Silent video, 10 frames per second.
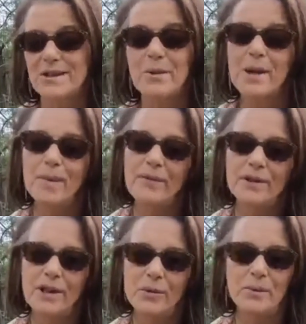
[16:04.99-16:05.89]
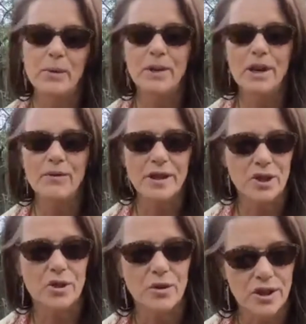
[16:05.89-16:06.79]
The white buffalo woman, we know that
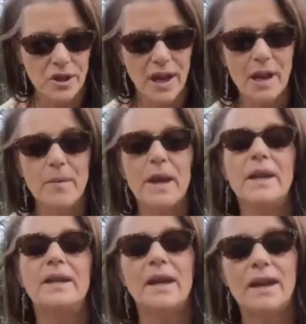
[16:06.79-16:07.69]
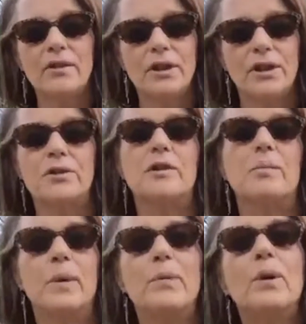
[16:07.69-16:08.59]
story. She came in and gave the Lakota
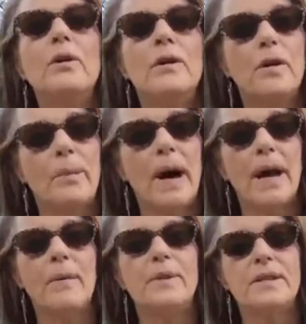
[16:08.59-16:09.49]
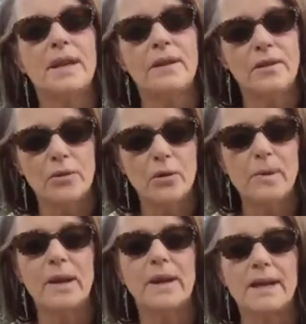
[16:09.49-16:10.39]
people the pipe and said that there will
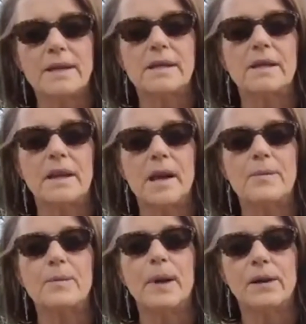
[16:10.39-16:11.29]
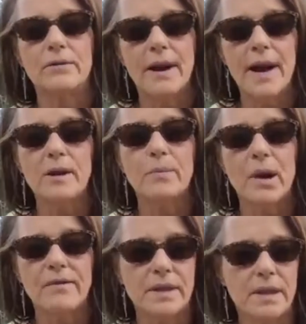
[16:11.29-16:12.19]
be a legacy that comes back around, a
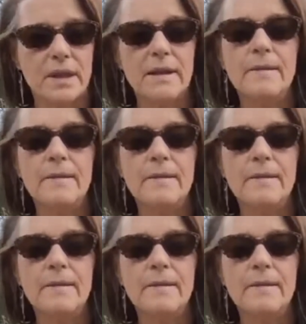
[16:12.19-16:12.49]
prophecy.